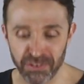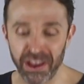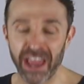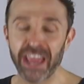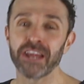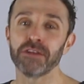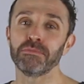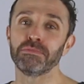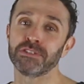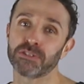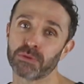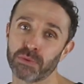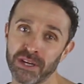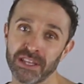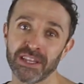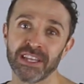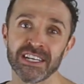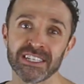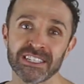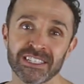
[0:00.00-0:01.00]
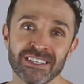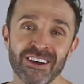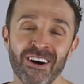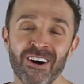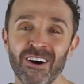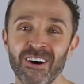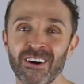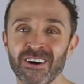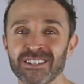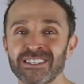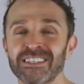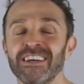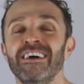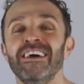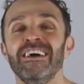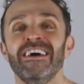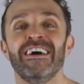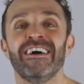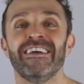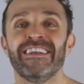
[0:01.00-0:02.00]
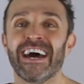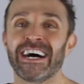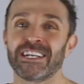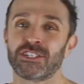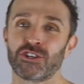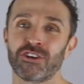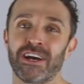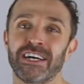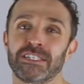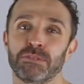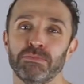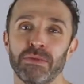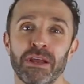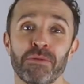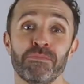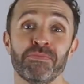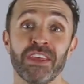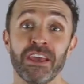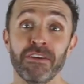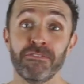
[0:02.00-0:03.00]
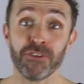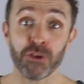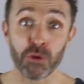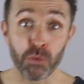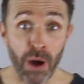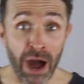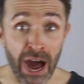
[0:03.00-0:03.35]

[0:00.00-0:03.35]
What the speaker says: fade between their songs. Now trust me, if you